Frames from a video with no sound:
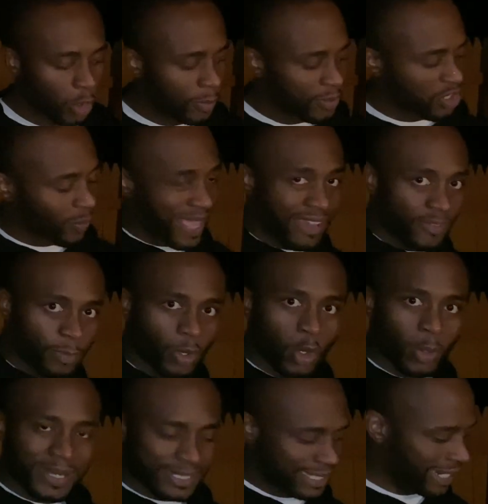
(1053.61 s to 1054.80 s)
So we have a probe
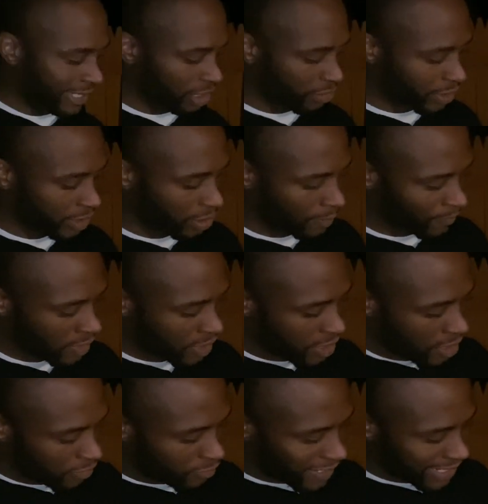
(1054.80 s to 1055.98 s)
inside the grill.
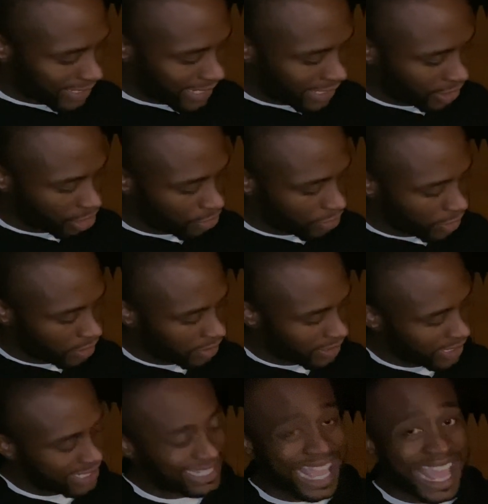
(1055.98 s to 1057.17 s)
Right now the grill
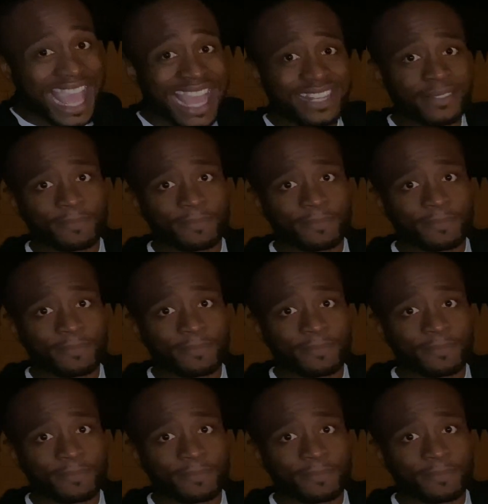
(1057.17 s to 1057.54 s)
is at,